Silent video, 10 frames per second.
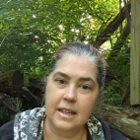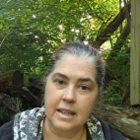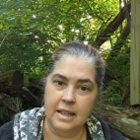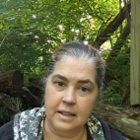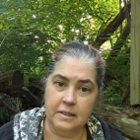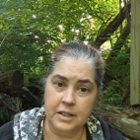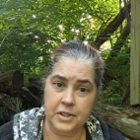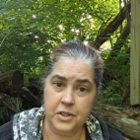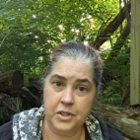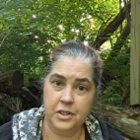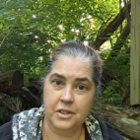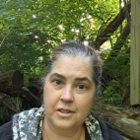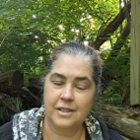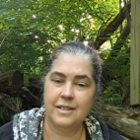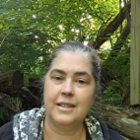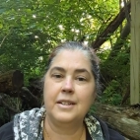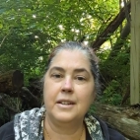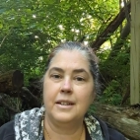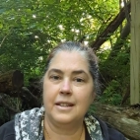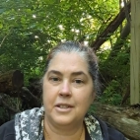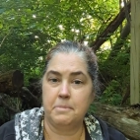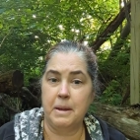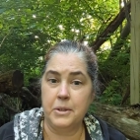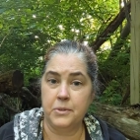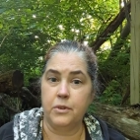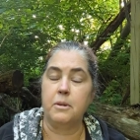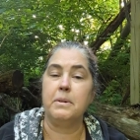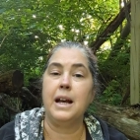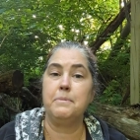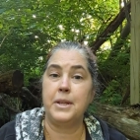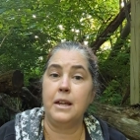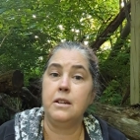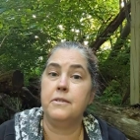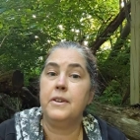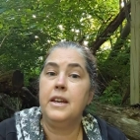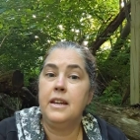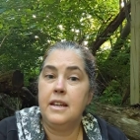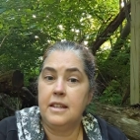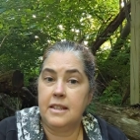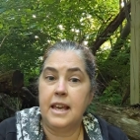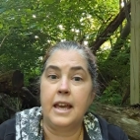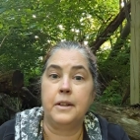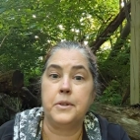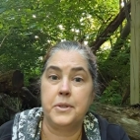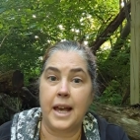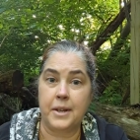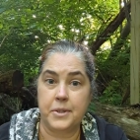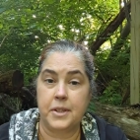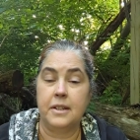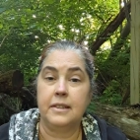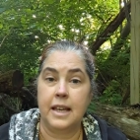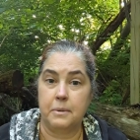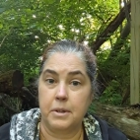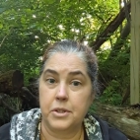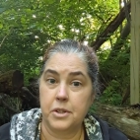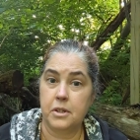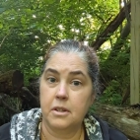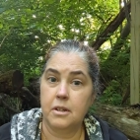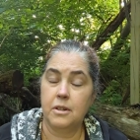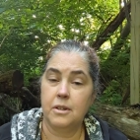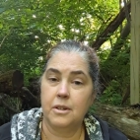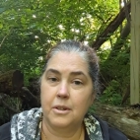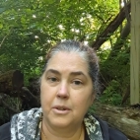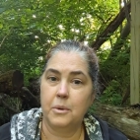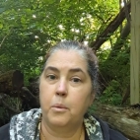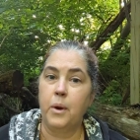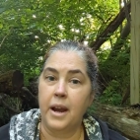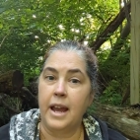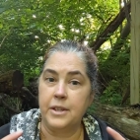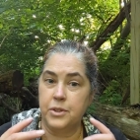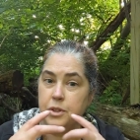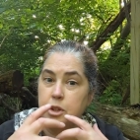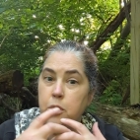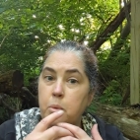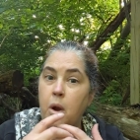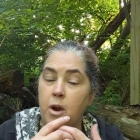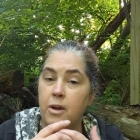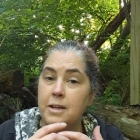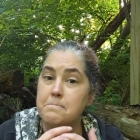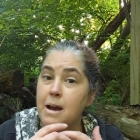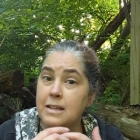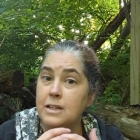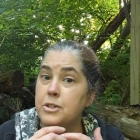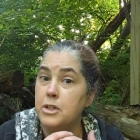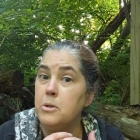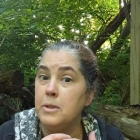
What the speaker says: English, its base form, comes out of the Anglo-Saxon language, whereas you are combining two